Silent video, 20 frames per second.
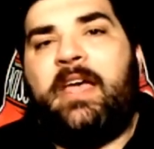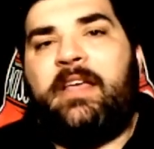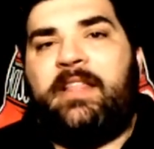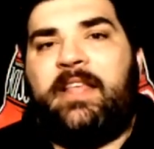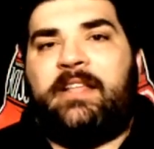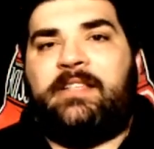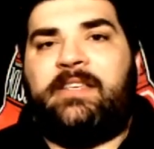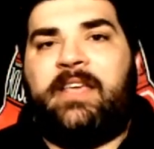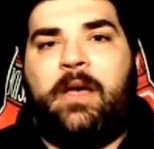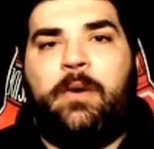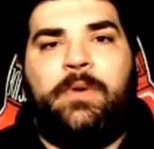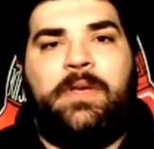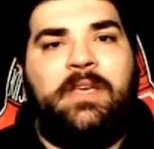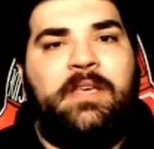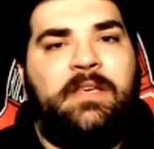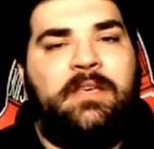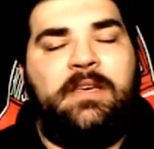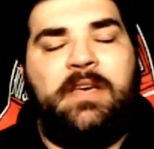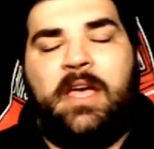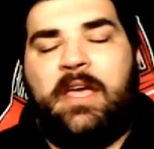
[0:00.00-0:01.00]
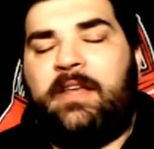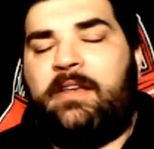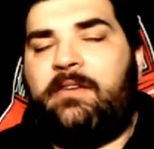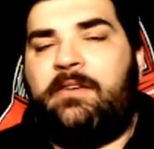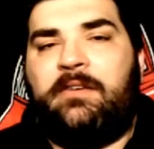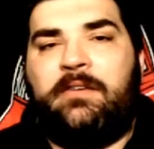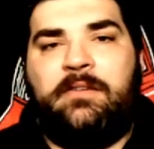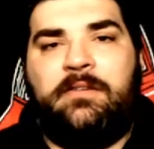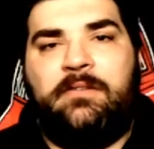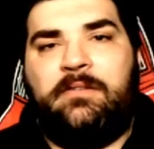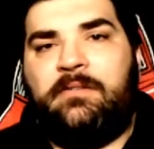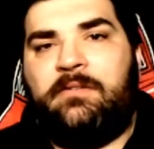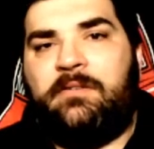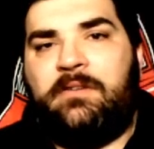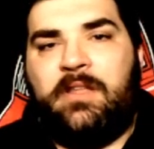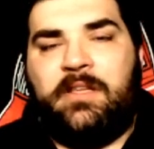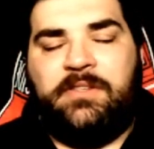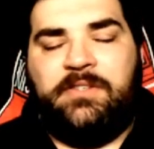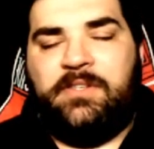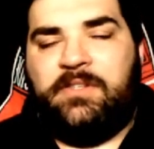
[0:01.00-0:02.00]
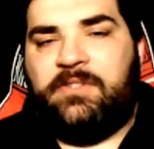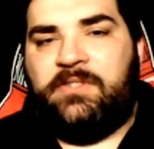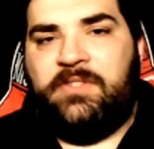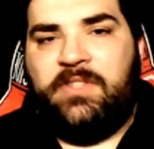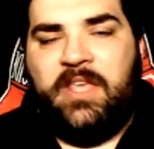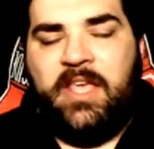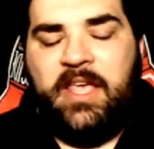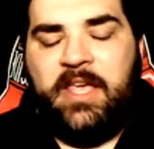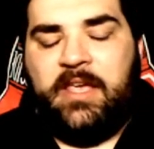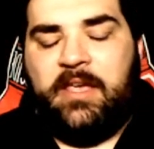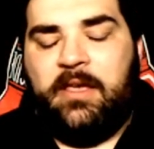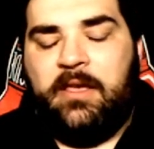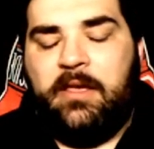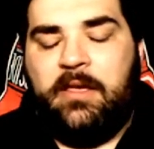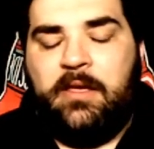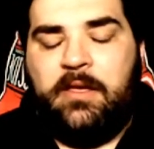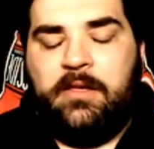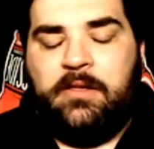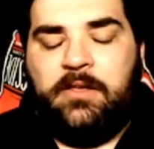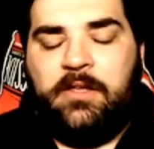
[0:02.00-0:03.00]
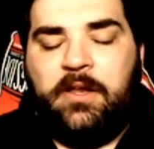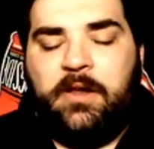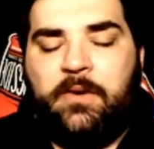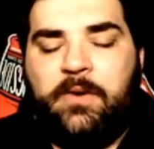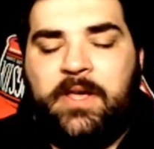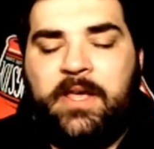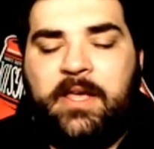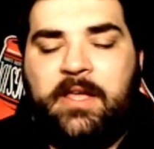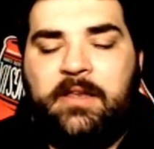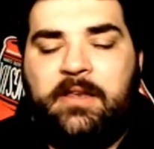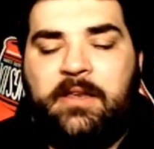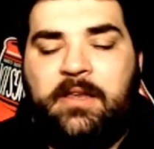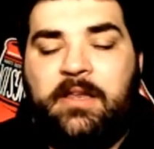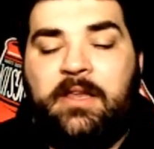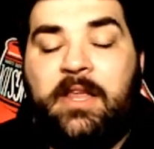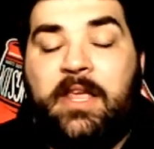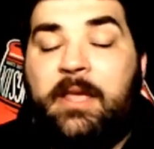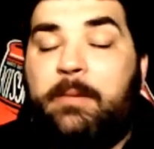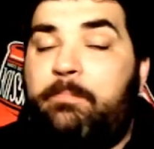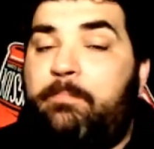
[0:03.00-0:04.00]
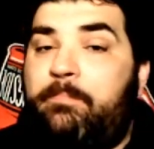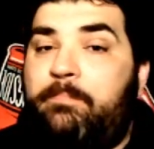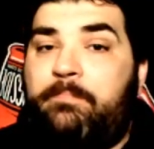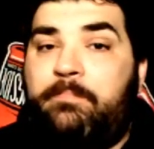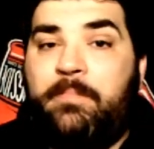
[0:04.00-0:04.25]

And that's how he kind of does his thing. You know, and he